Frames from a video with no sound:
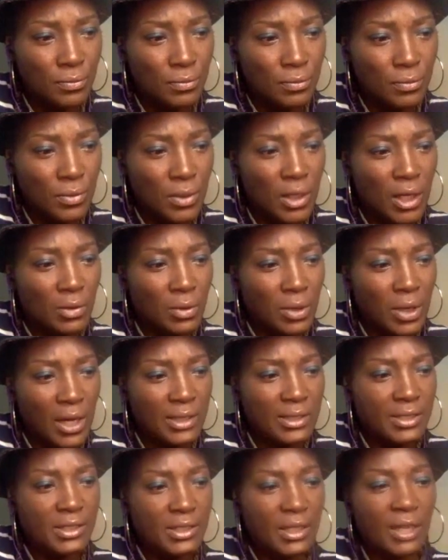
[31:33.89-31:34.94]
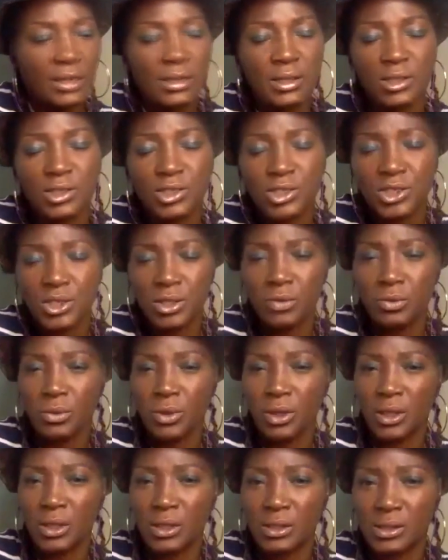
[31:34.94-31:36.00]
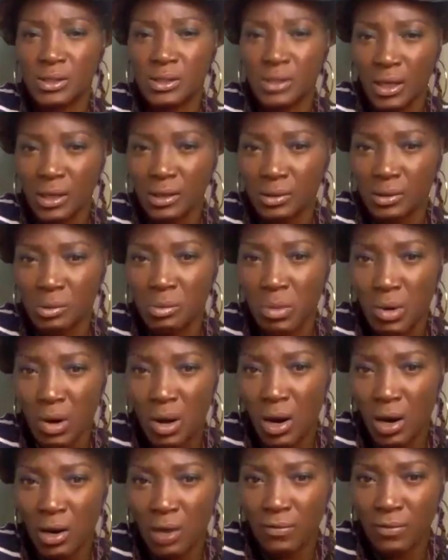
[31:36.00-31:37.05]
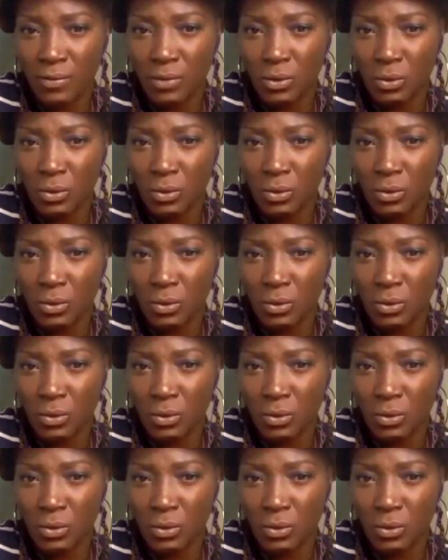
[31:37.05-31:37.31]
like, when I said that she really set the bar for